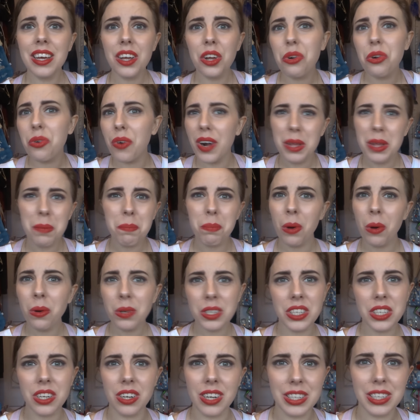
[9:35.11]
great
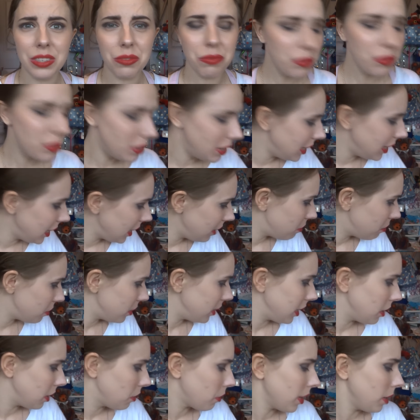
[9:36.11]
box guys really
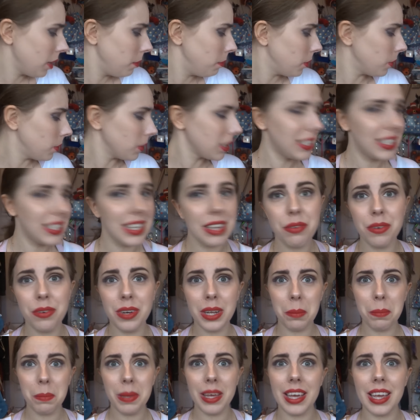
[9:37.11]
really great box
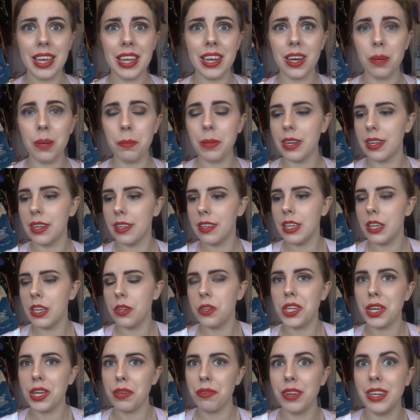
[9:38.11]
definitely picking up and I think you're
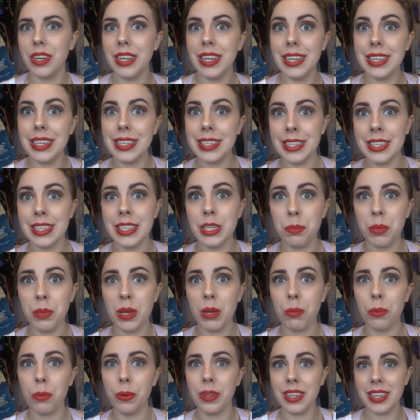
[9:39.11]
definitely listening to
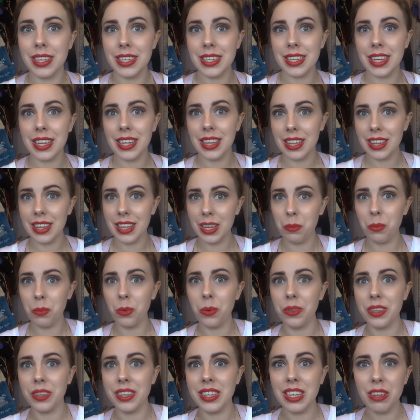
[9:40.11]
people when they say that they
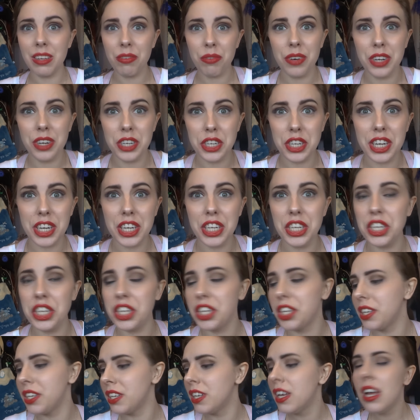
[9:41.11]
want
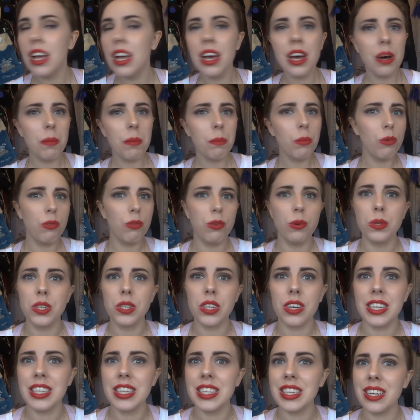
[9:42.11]
differentiation more full
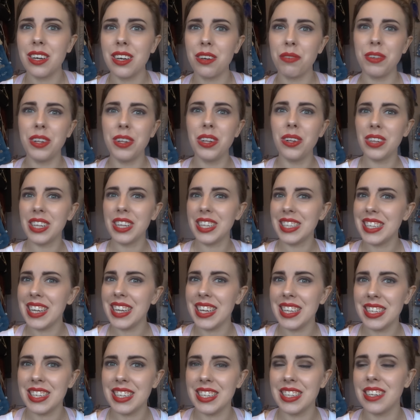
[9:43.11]
size stuff a lot less
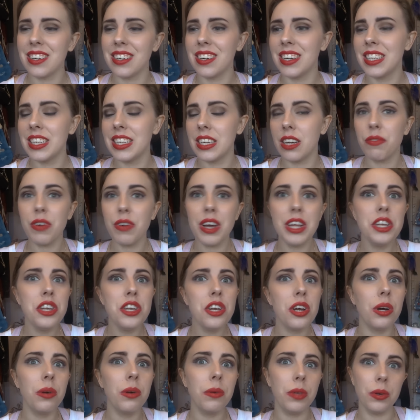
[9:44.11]
tester style stuff I
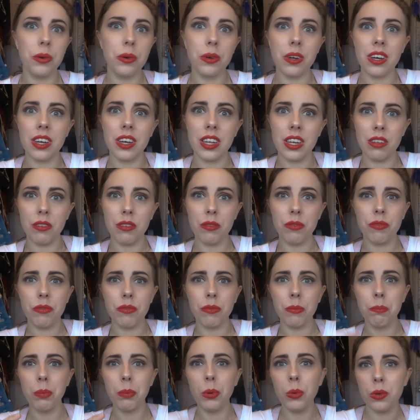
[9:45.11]
know you're kind of
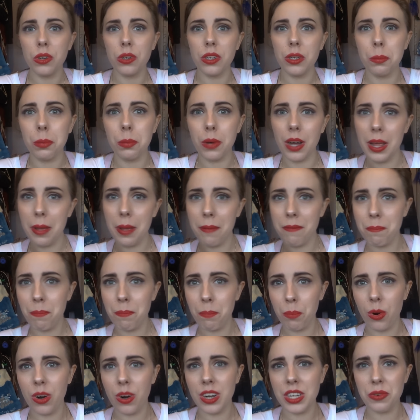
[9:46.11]
bordered by a
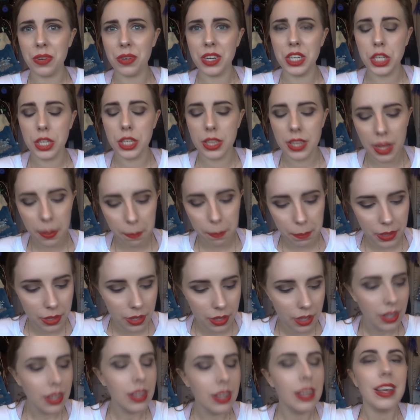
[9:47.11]
price range and that
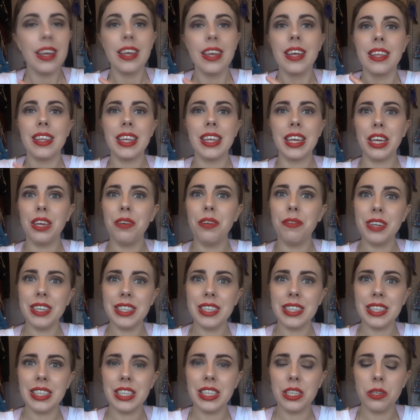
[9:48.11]
but thank you for
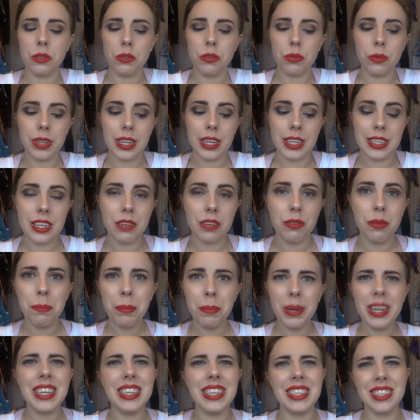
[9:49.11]
listening to us for all that stuff and
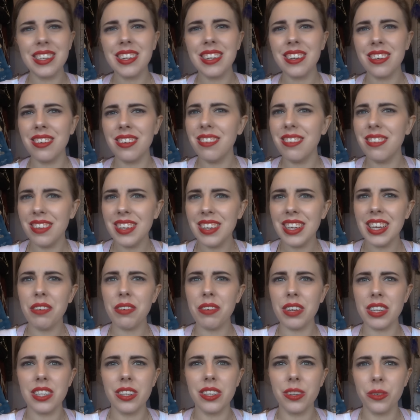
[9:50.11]
please give
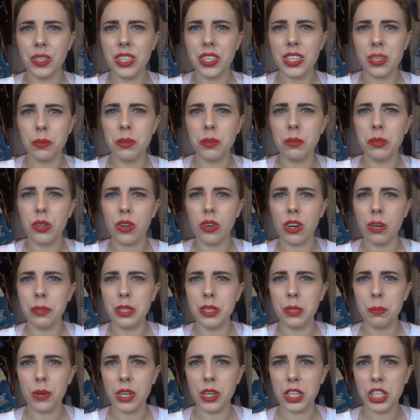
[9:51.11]
us long-term subscribers
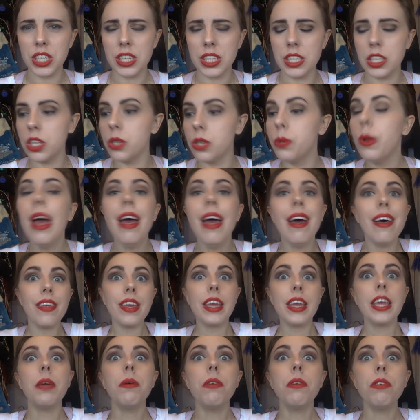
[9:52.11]
the brush sets too.
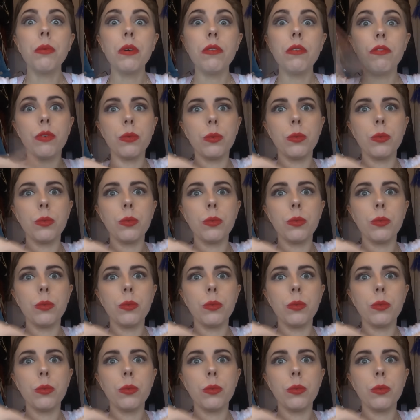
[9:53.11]
Thank you everyone for